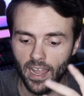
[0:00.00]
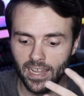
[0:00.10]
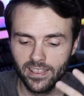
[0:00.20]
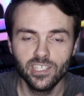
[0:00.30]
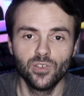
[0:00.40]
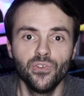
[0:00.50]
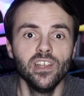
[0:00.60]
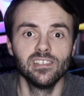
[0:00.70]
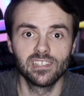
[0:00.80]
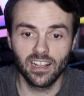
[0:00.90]
And this
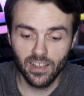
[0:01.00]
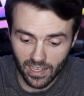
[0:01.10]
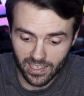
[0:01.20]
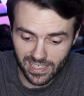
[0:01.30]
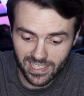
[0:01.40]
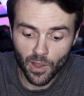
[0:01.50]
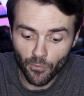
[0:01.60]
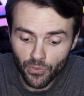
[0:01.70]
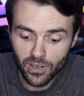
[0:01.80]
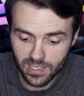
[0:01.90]
feels like it's
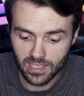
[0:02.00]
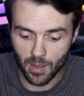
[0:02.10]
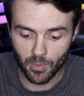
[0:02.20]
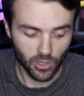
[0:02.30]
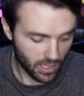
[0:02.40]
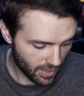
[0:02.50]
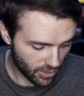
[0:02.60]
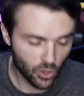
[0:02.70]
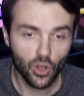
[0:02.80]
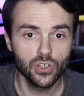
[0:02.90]
the first time I'm gonna have
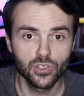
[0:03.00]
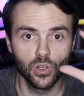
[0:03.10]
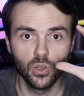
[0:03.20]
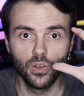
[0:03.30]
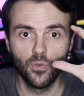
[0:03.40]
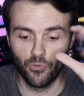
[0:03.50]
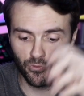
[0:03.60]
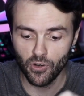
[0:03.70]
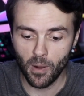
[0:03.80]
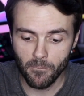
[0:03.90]
a console
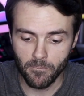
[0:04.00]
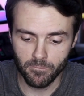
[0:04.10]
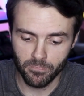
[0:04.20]
from